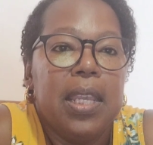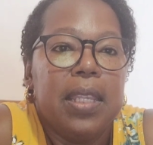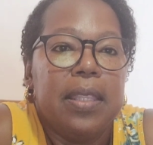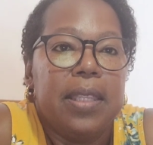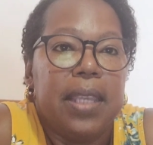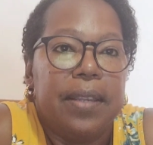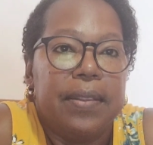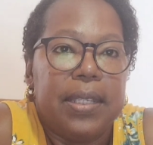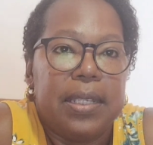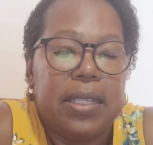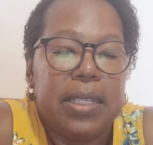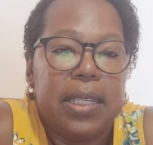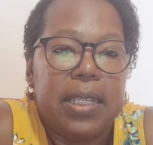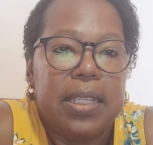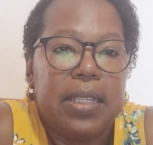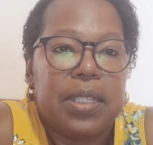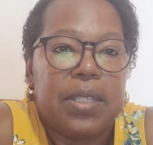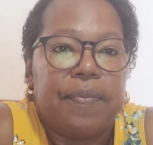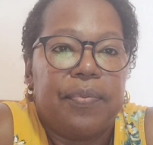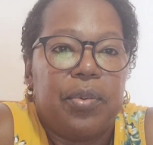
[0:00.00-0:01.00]
Now the
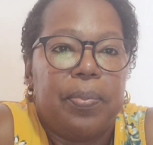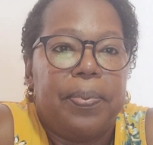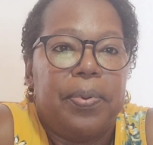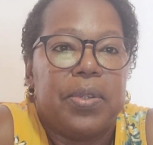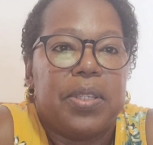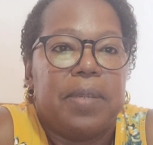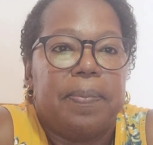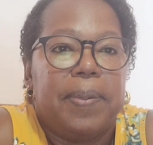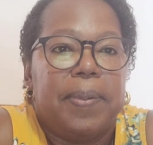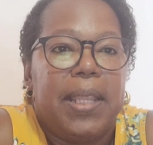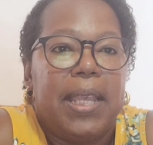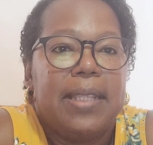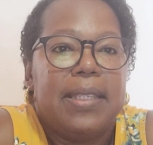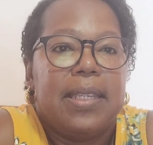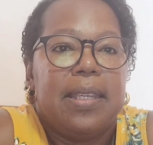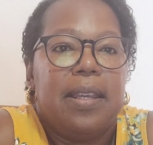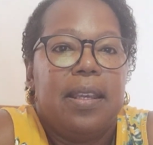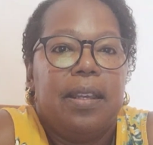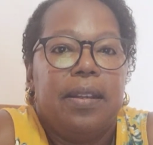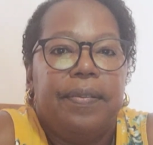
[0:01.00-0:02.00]
tickets for Puerto
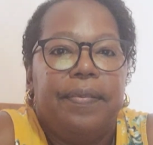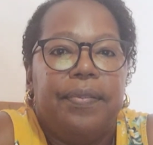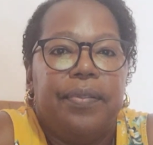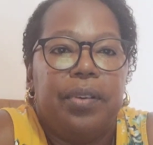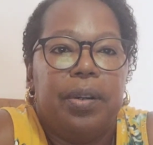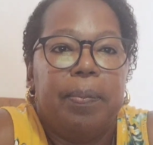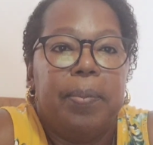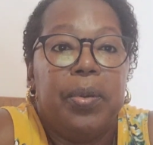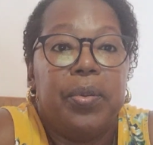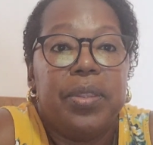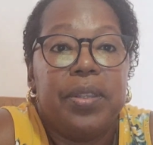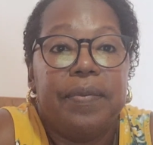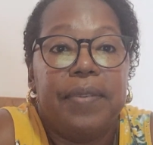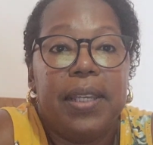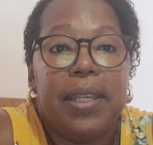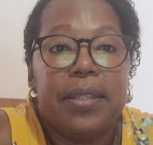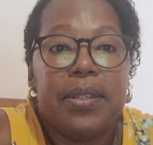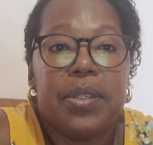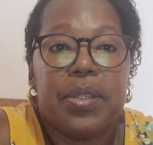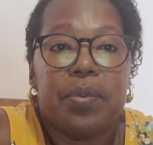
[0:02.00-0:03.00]
Plata for both of
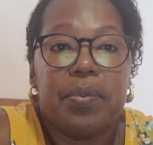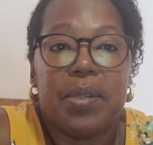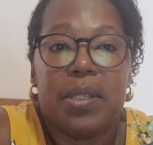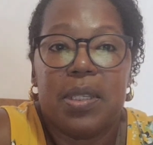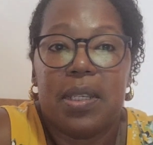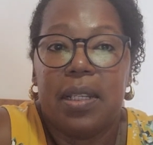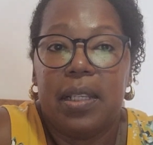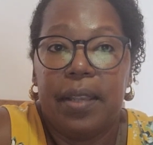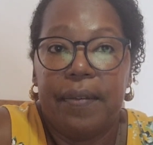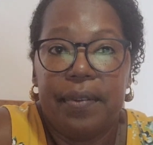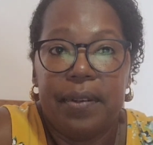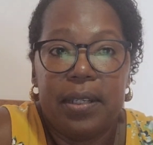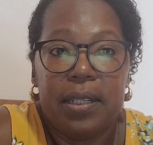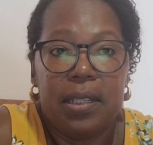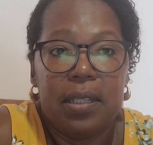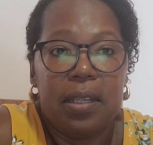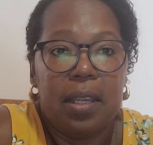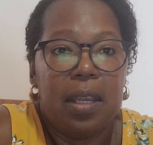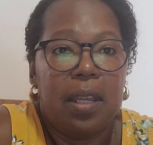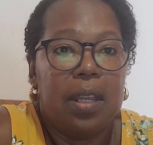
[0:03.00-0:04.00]
us was
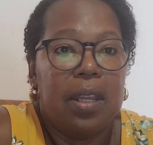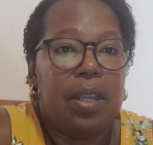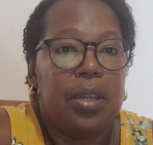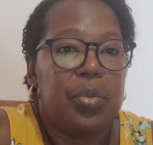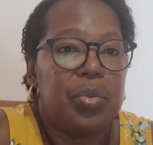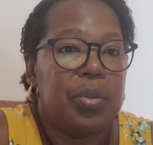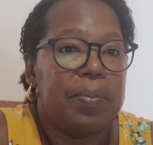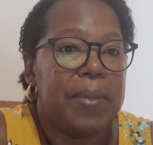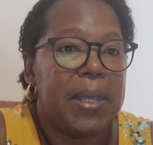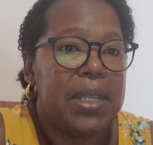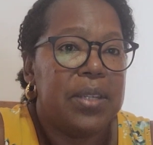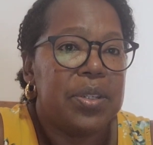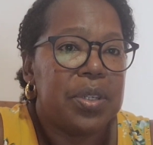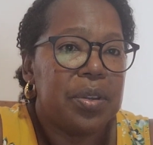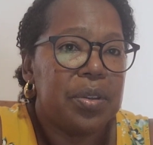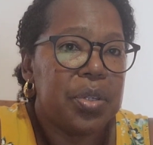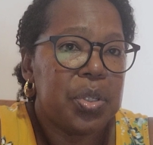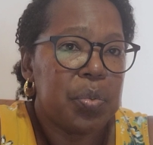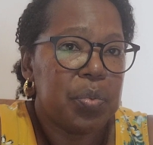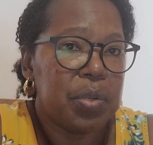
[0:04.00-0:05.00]
1,100
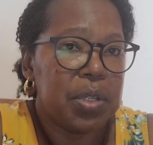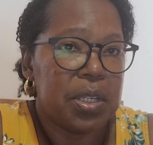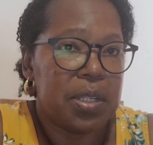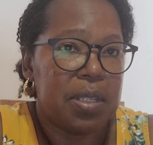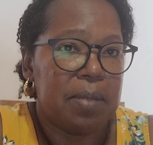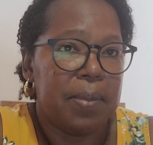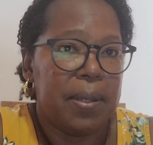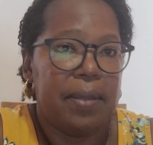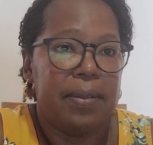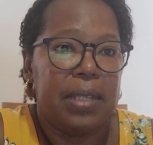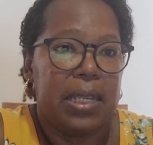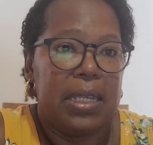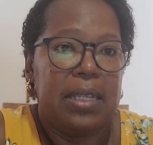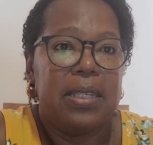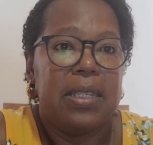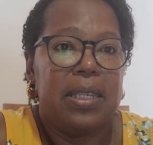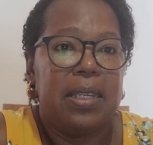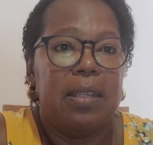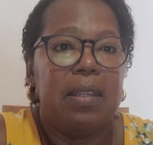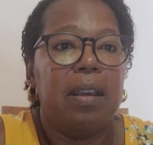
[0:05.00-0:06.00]
pesos, which is about
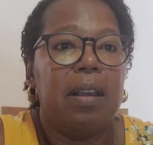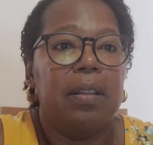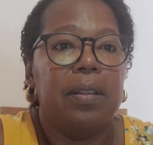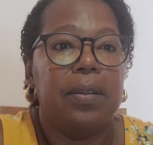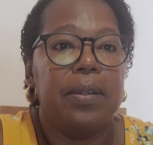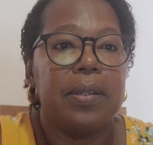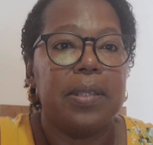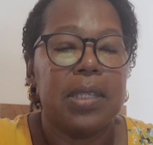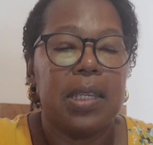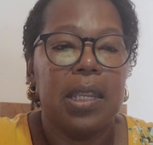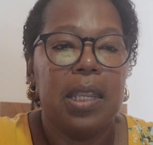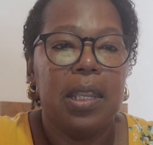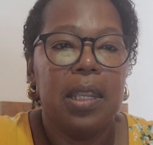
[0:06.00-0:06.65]
$19.